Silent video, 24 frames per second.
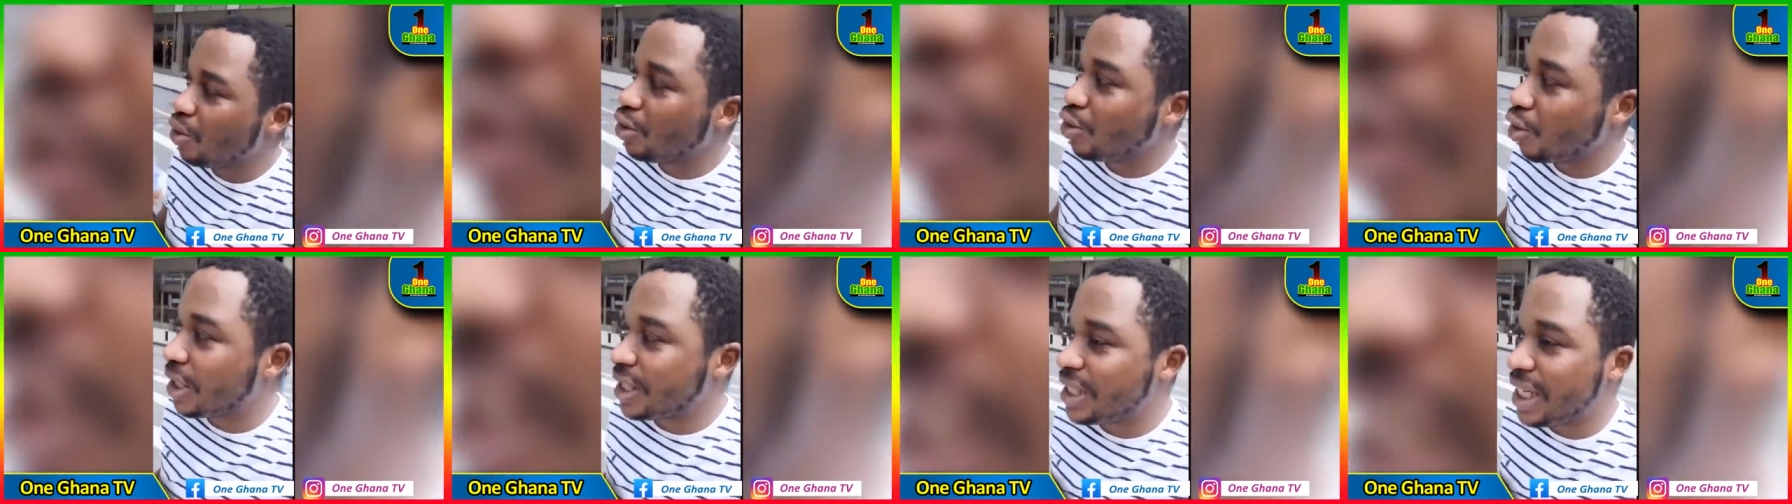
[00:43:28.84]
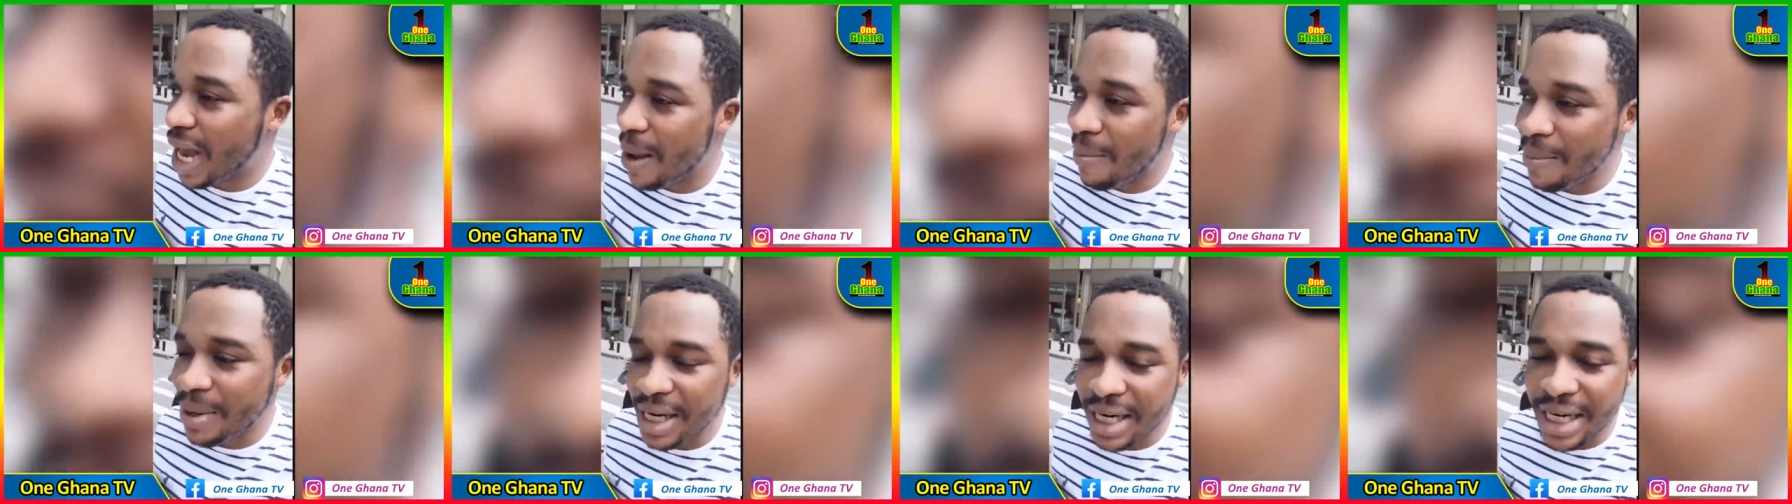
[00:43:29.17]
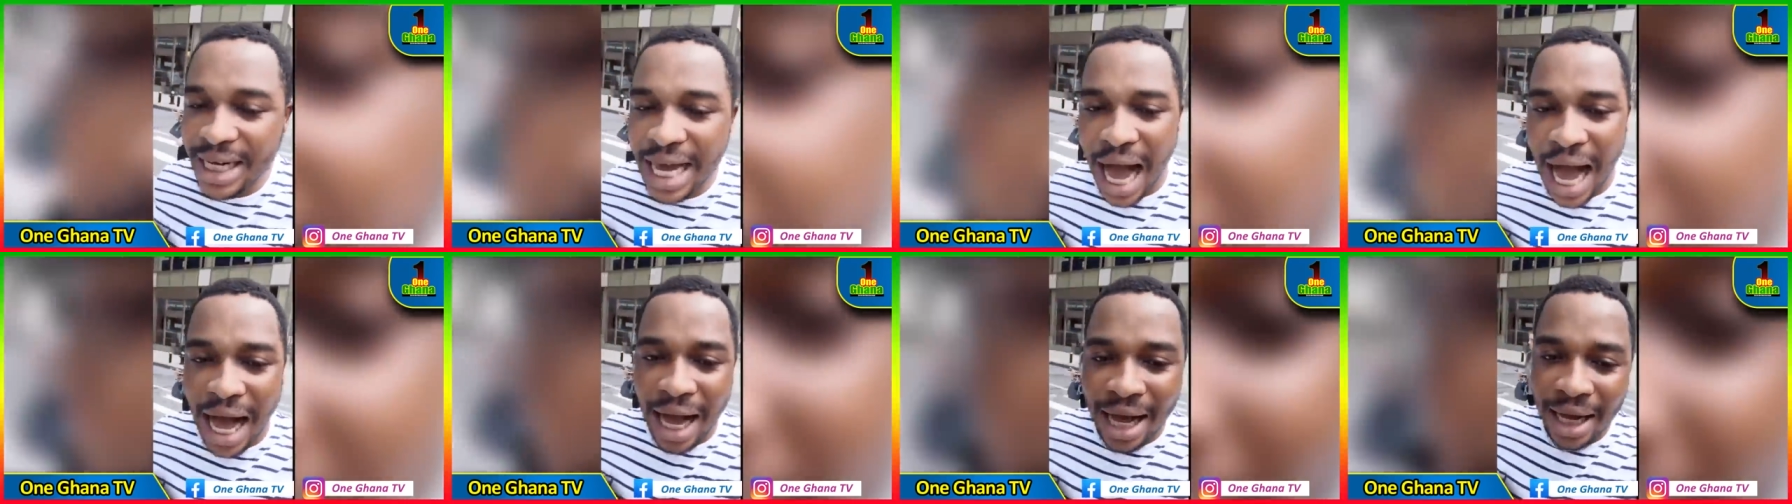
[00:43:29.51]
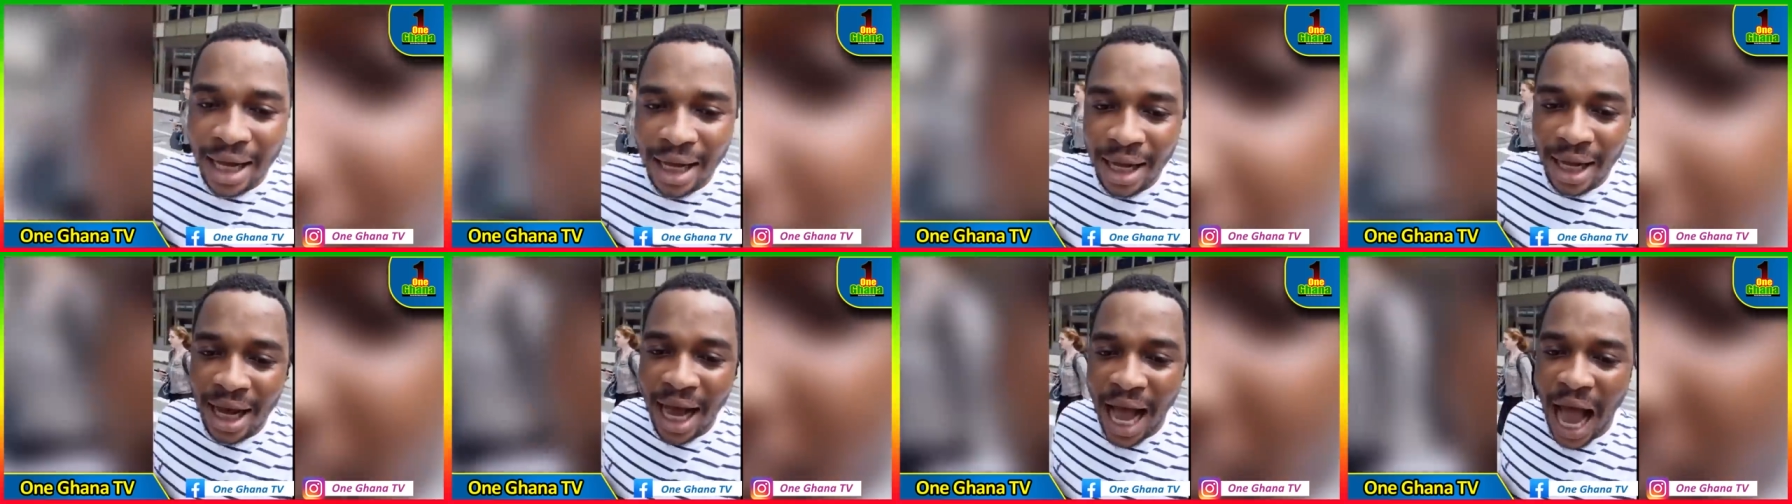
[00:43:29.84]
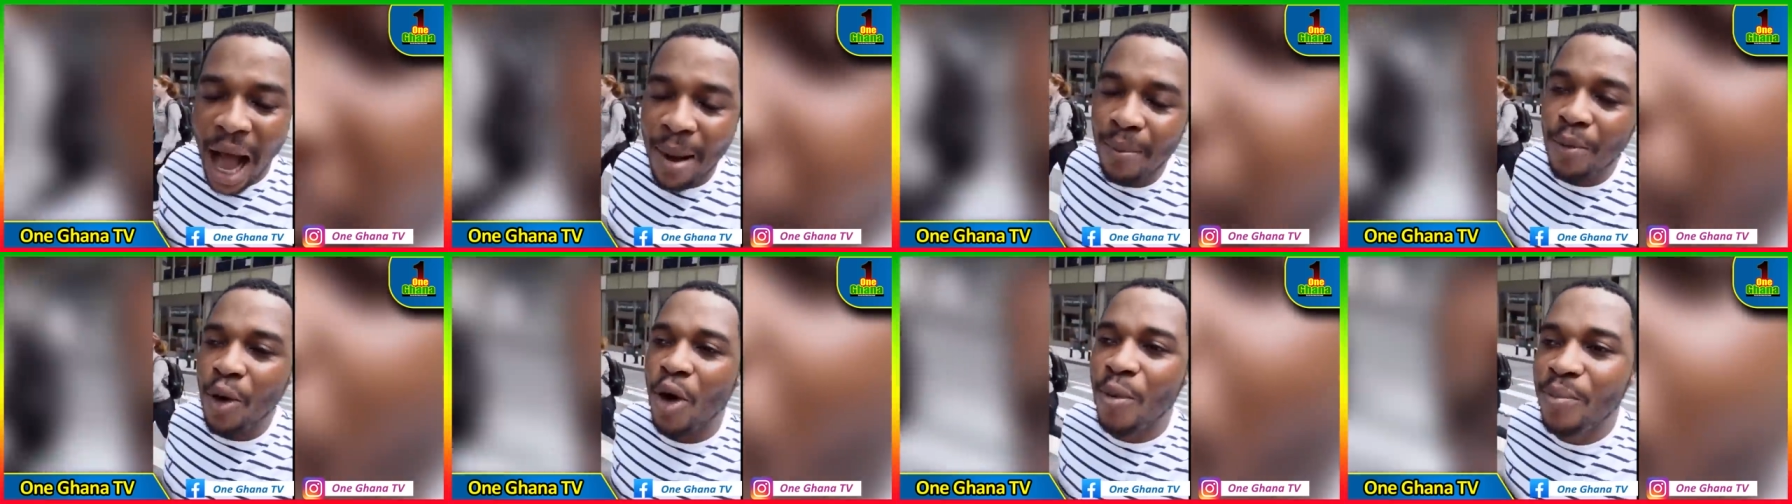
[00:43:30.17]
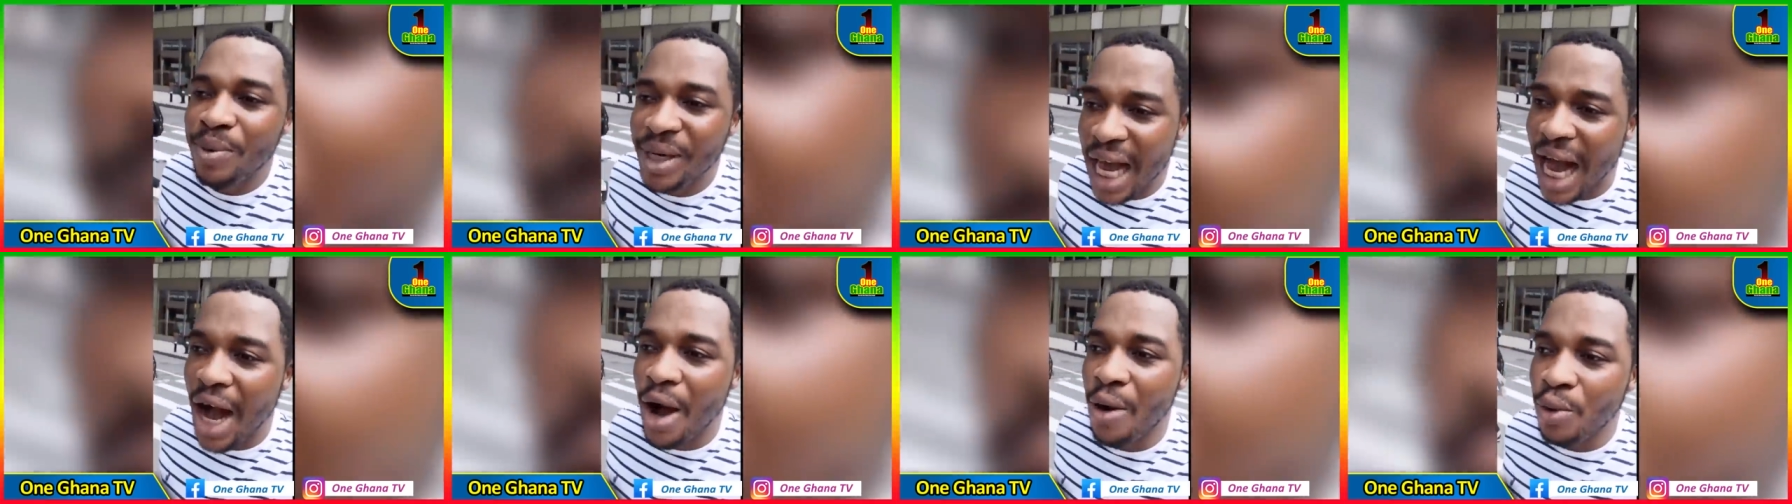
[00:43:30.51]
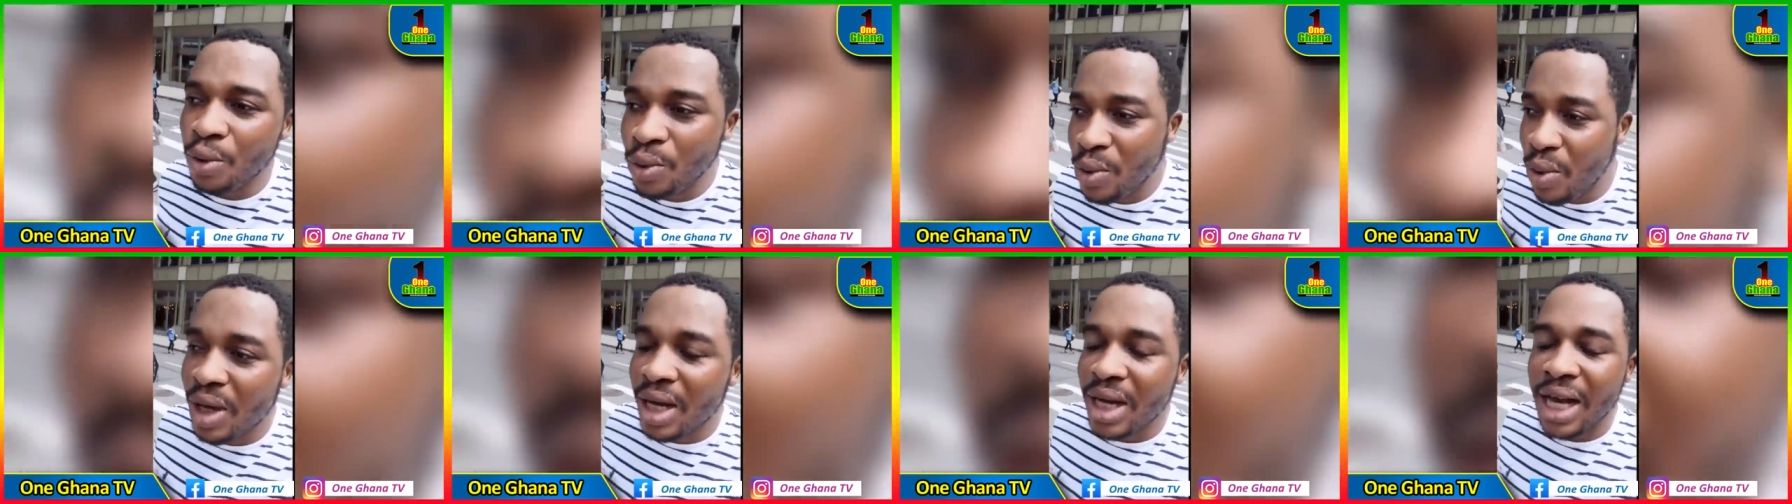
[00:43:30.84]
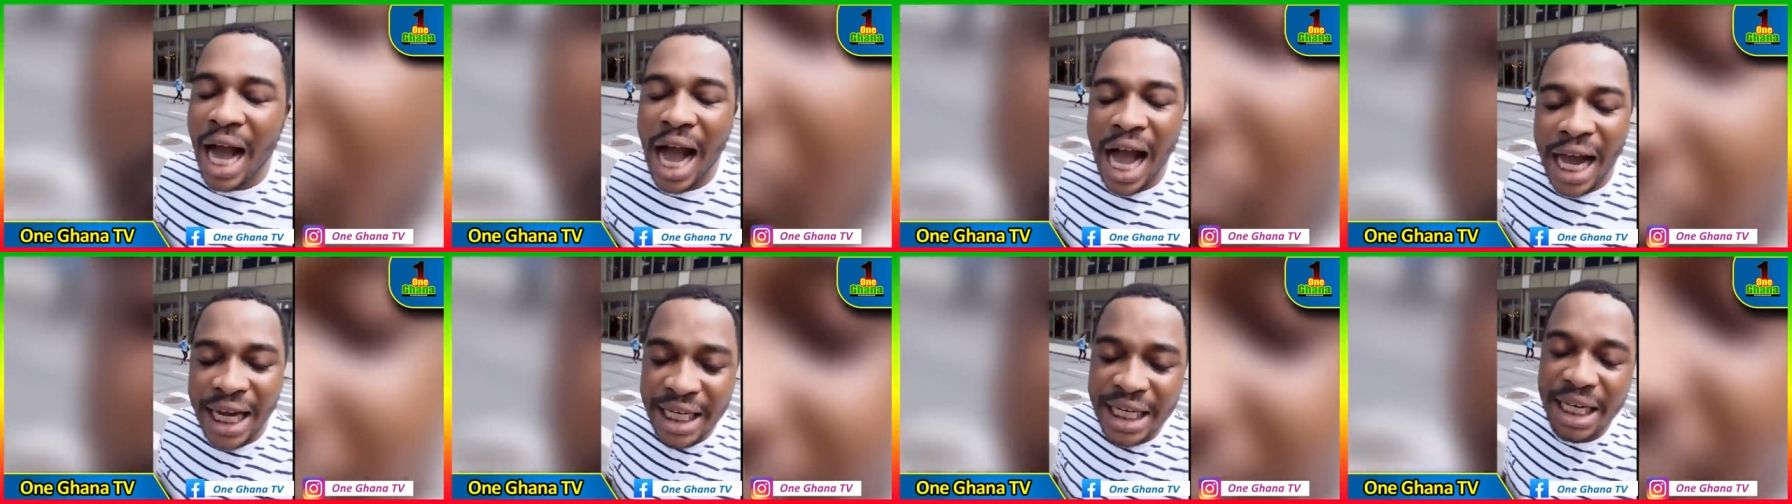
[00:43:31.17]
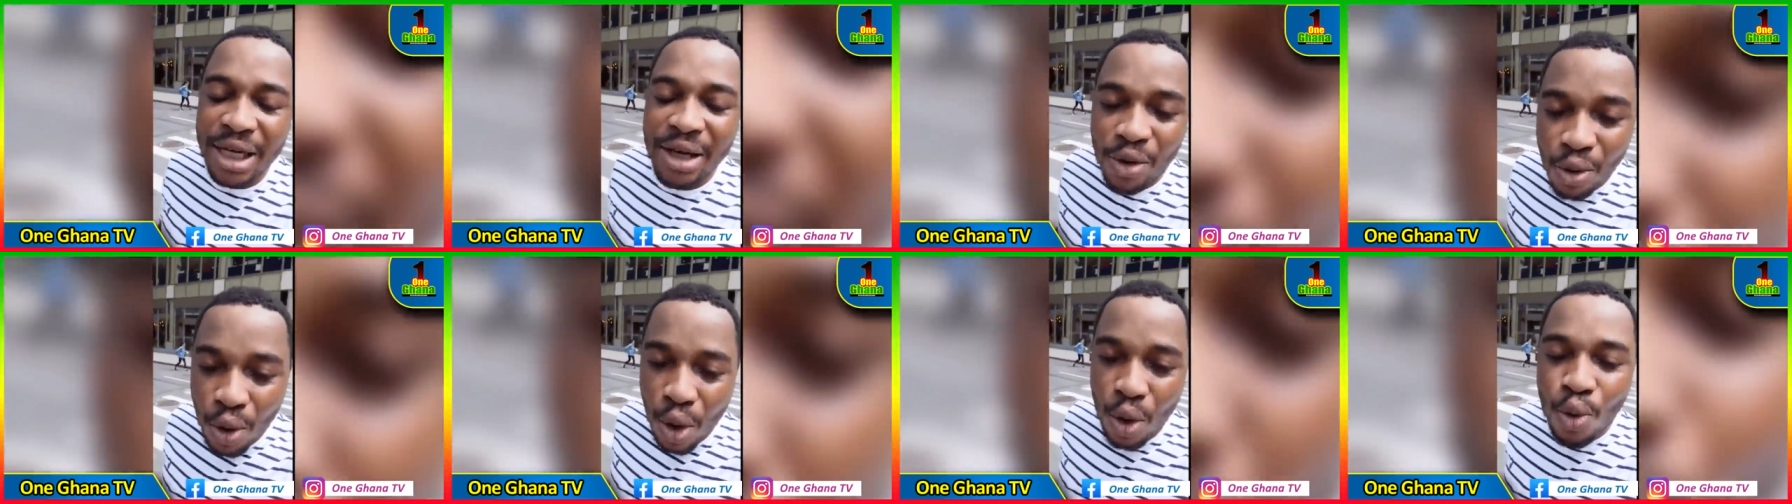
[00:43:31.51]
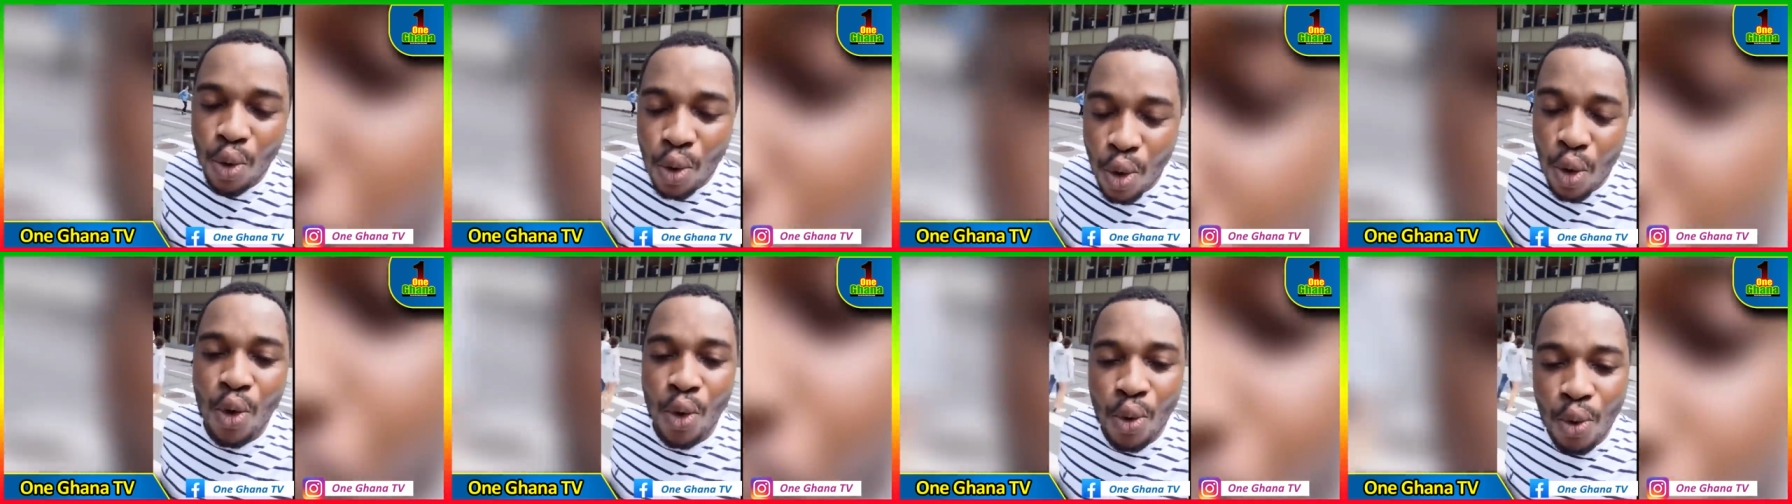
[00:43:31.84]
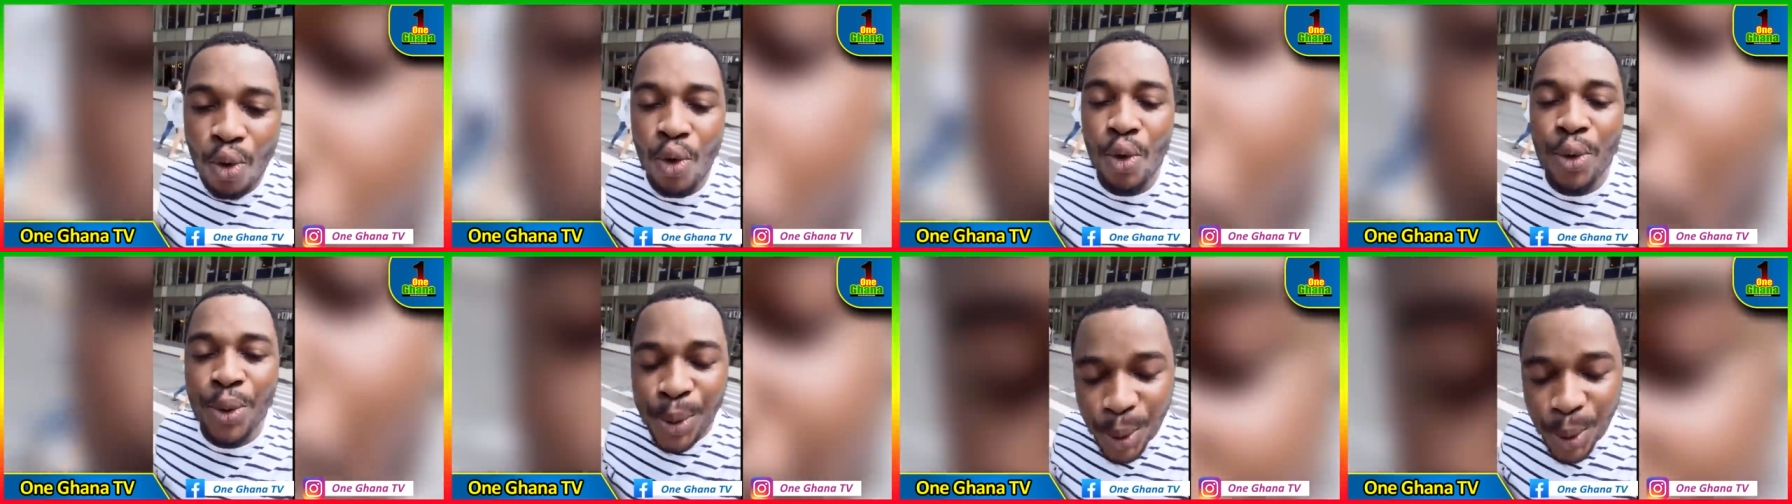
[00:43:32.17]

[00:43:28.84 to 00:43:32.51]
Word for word: social media. I'm Obia who I won't